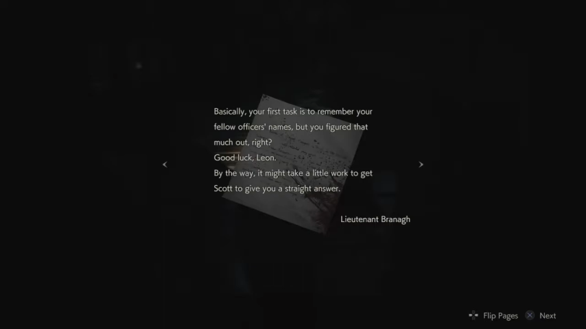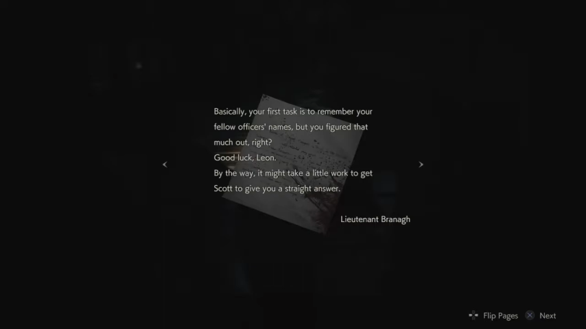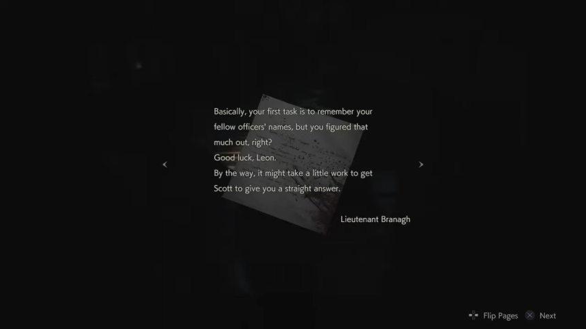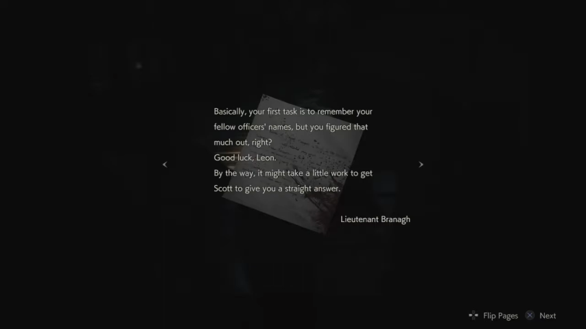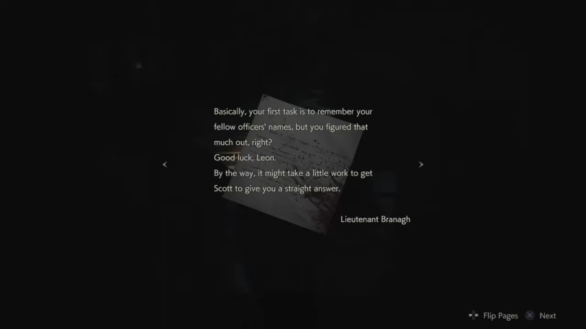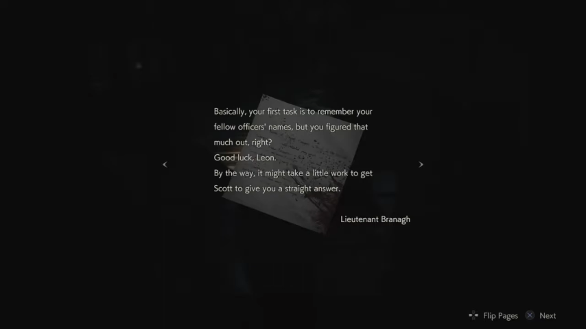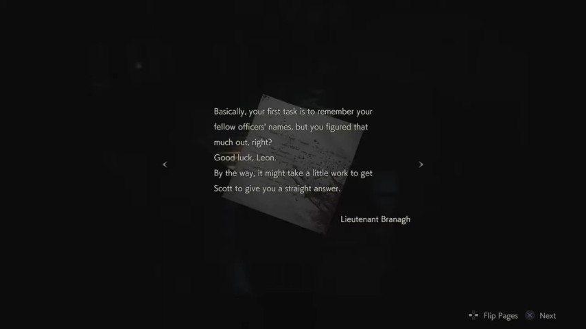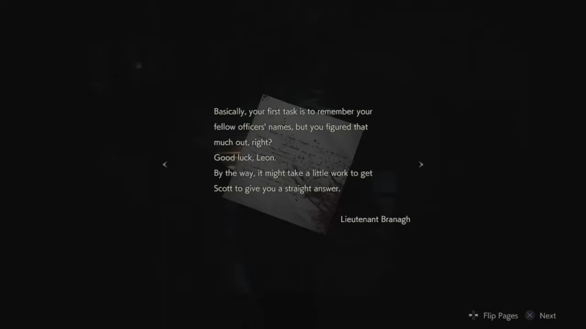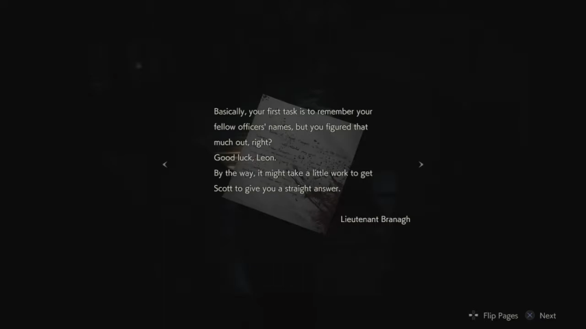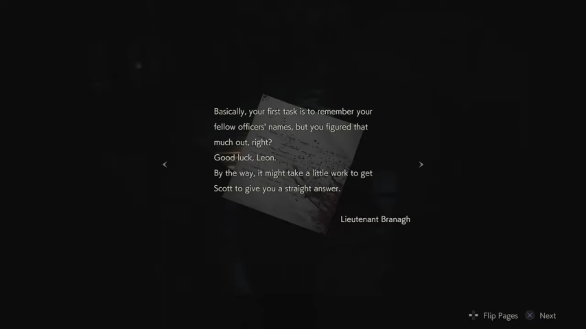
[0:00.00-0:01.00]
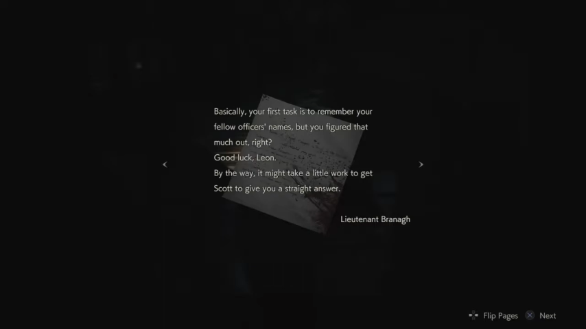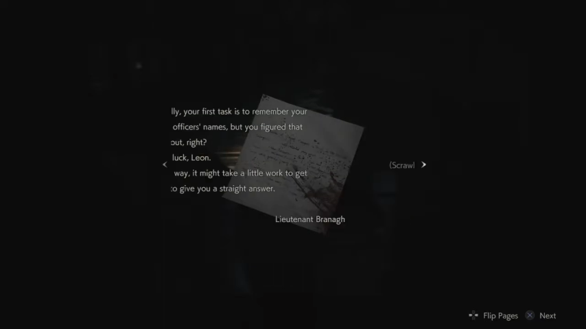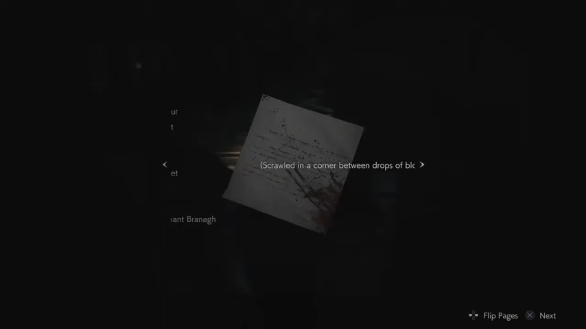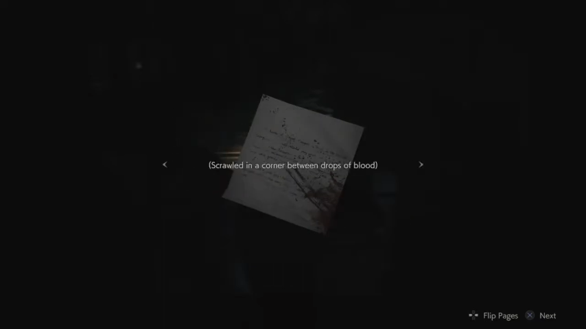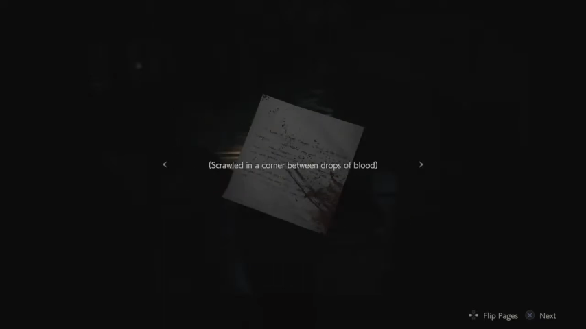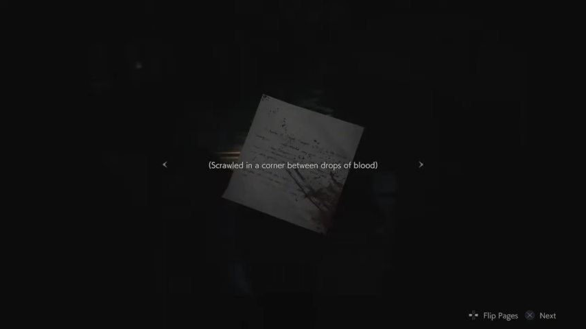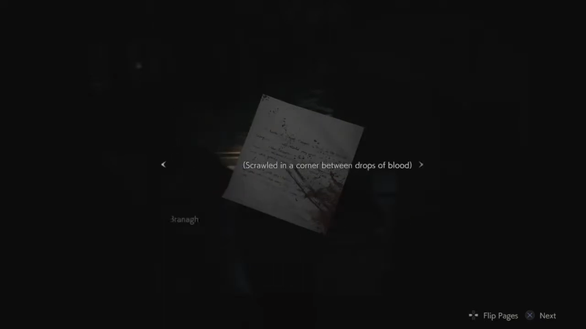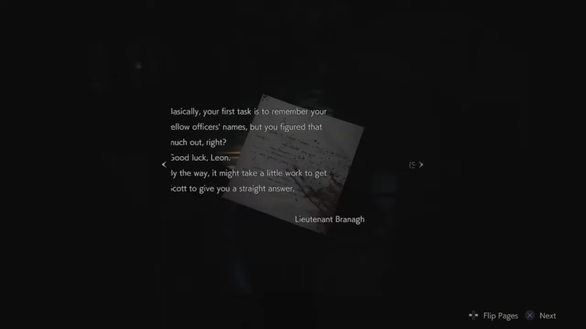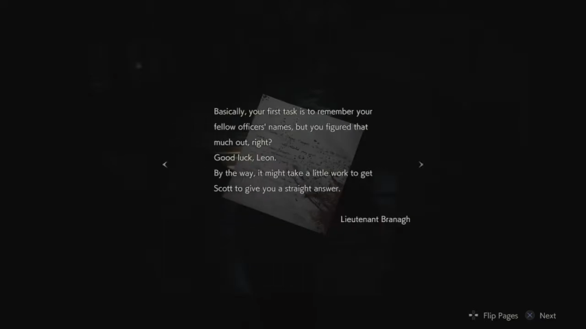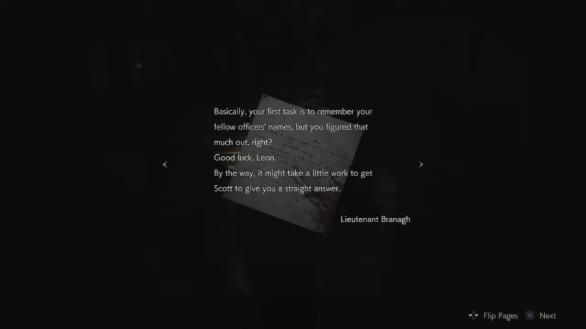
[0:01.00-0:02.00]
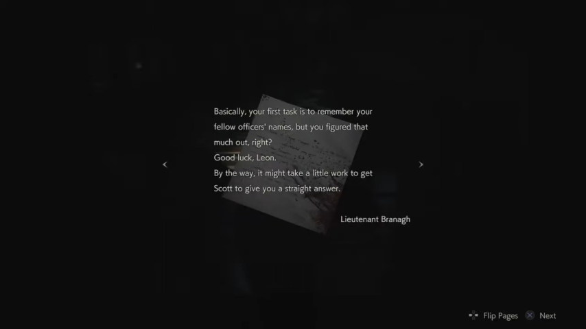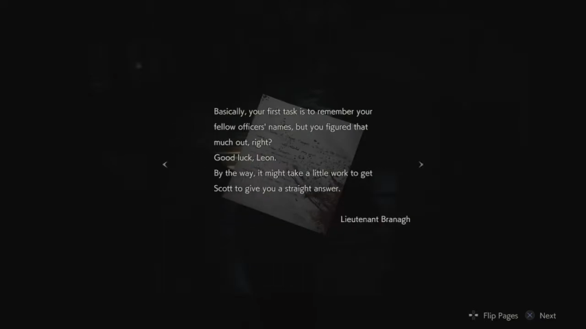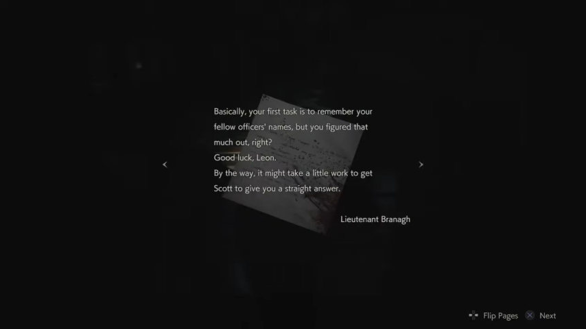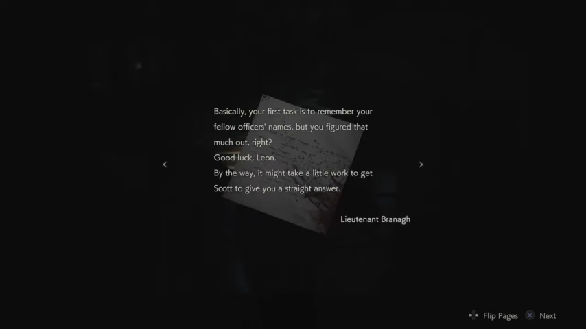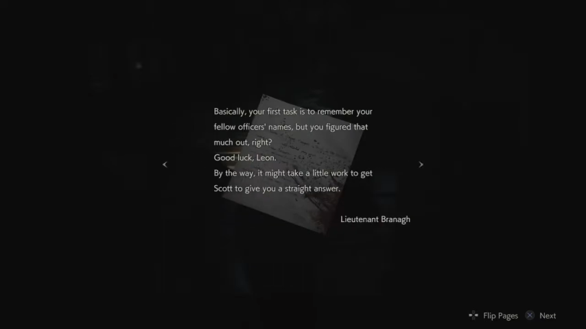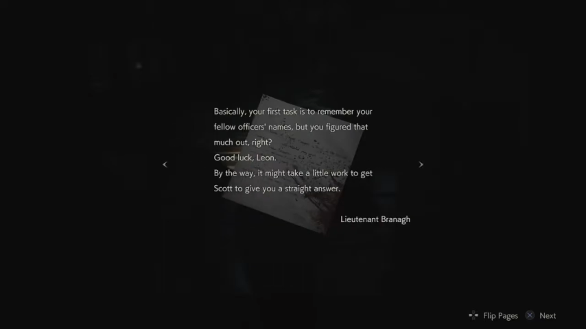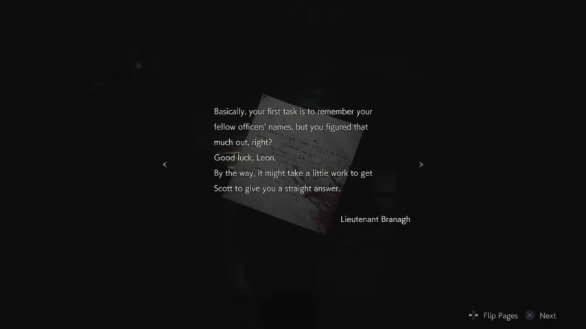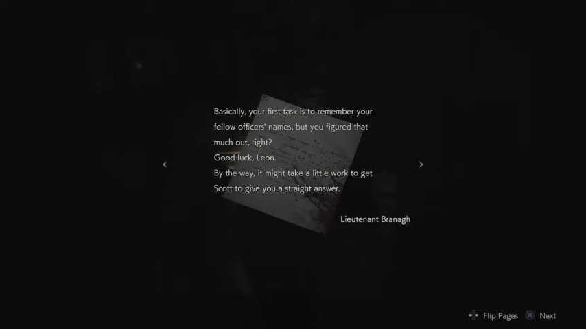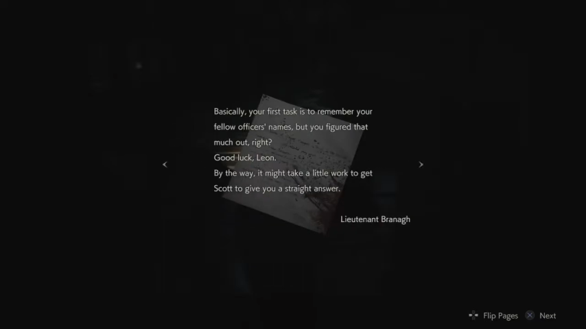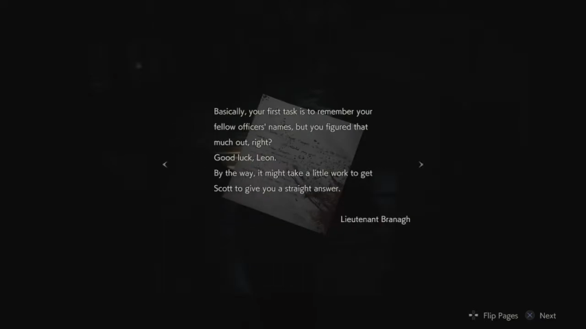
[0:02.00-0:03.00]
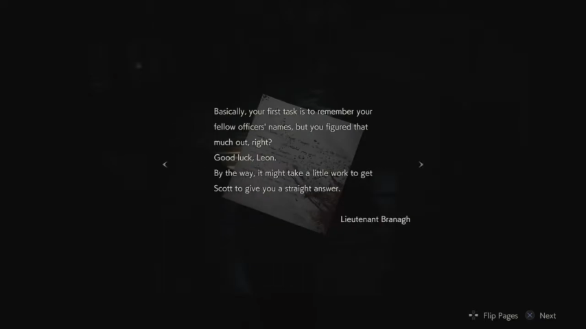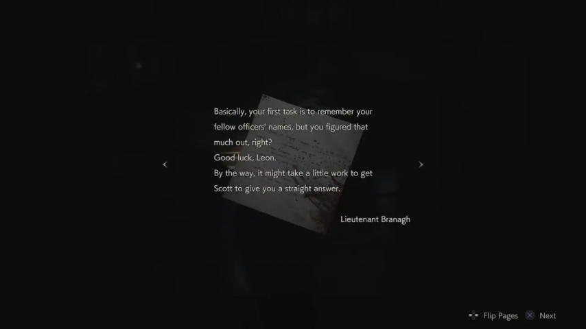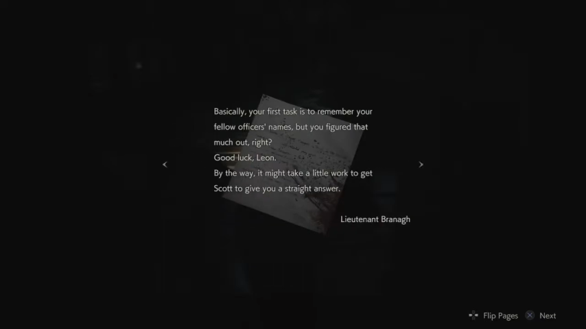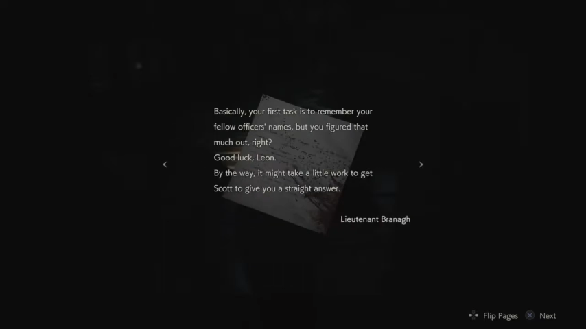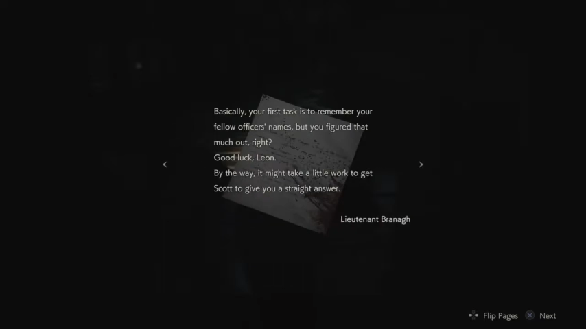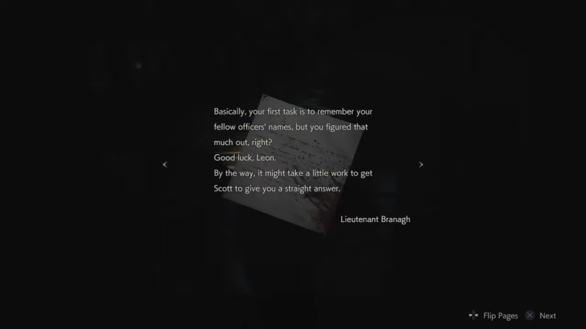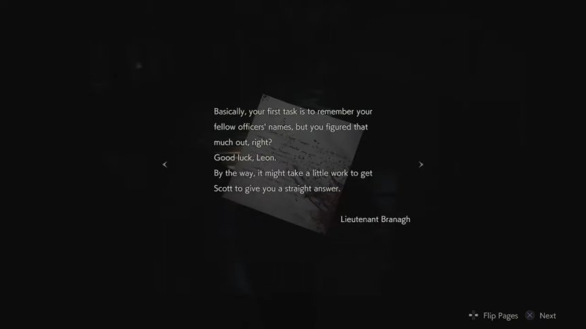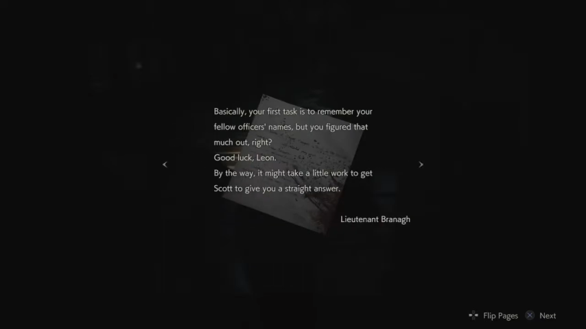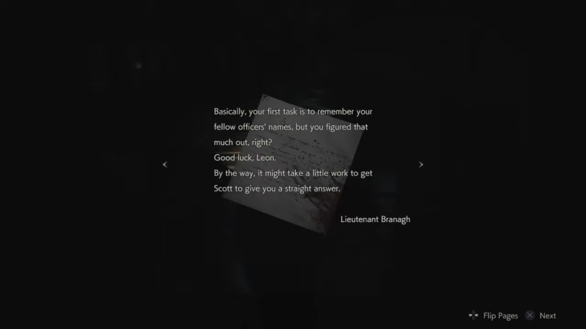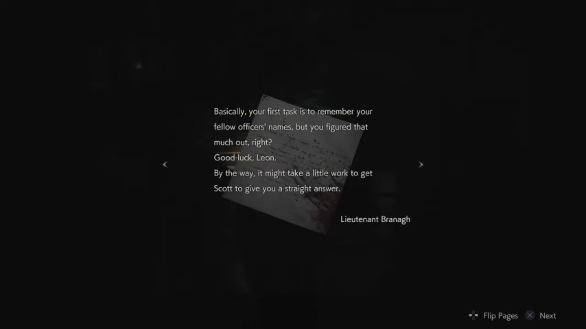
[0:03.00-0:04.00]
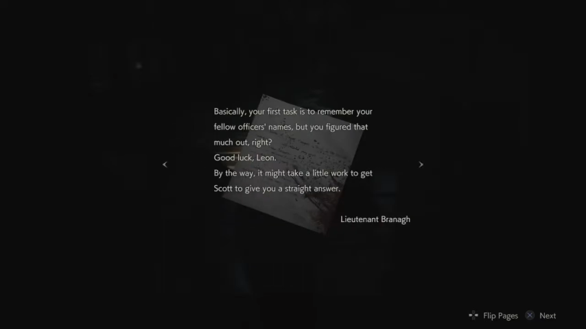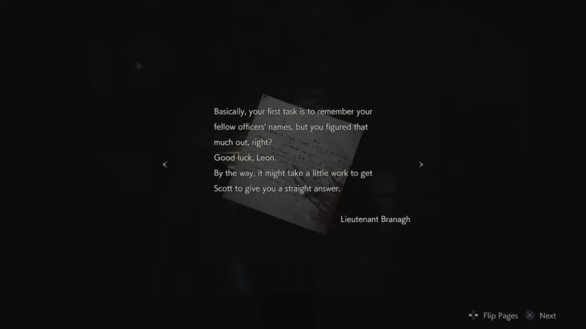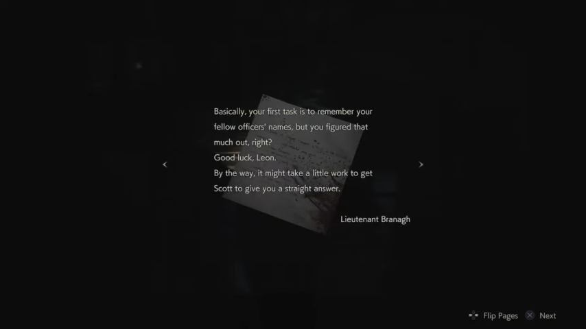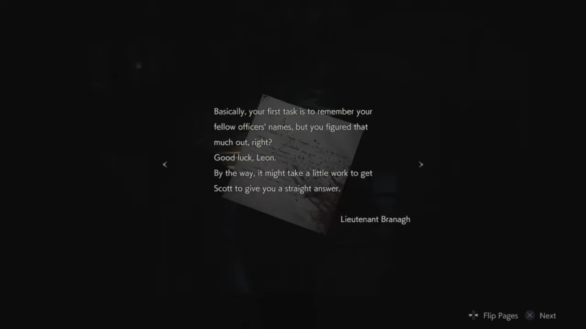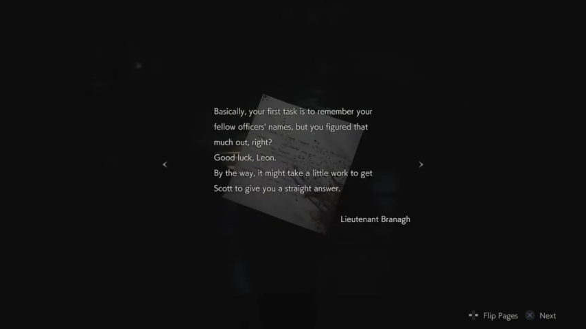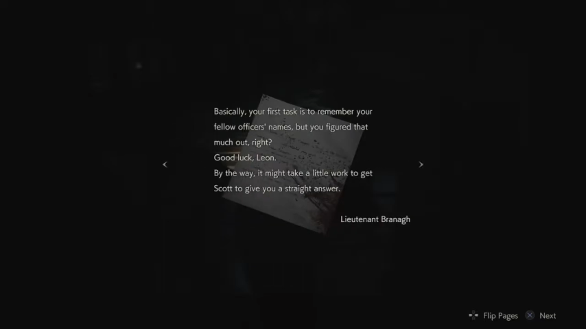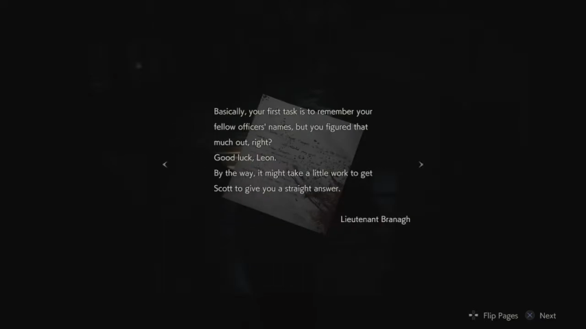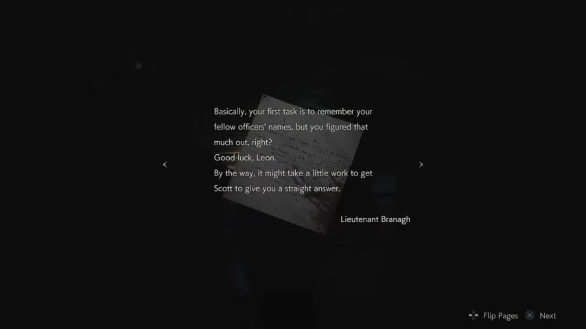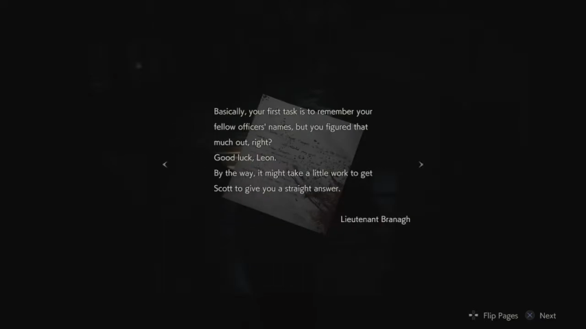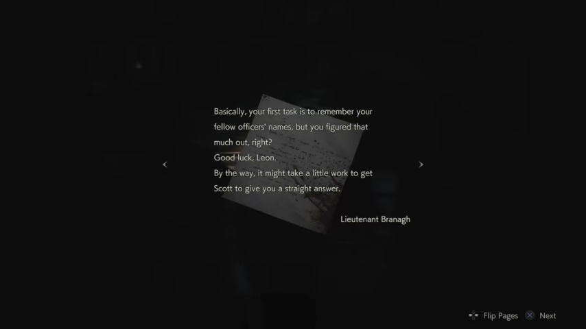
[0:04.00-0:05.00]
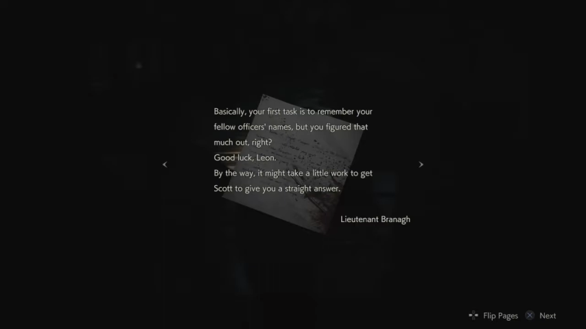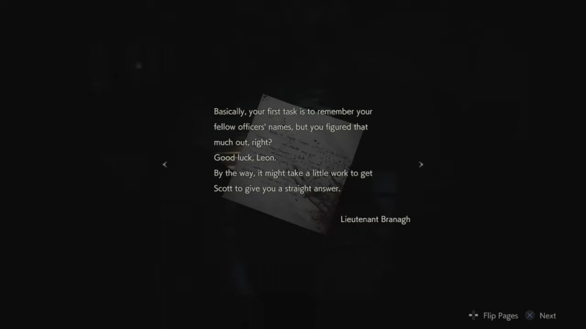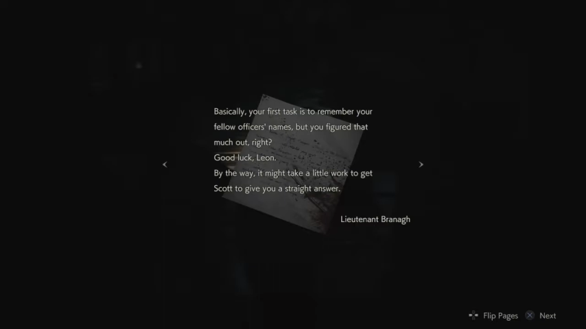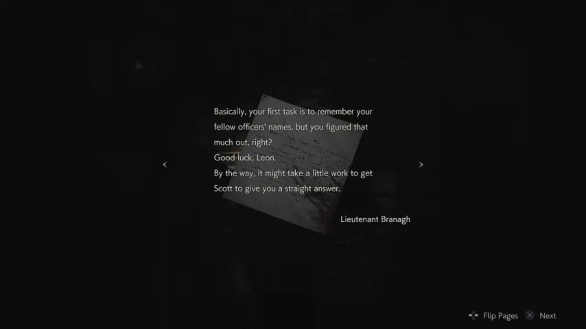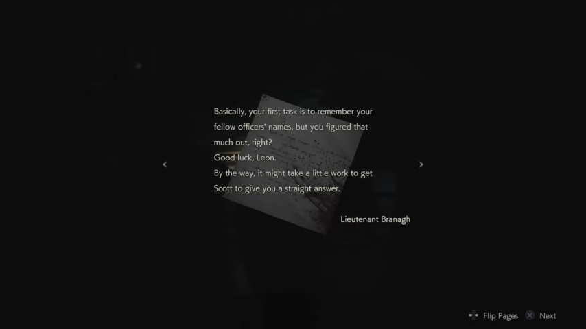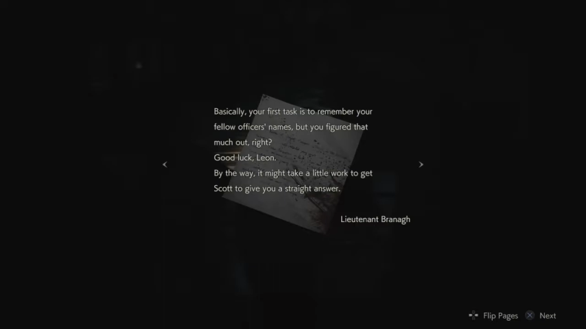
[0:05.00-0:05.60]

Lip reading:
[unreadable: no face in view]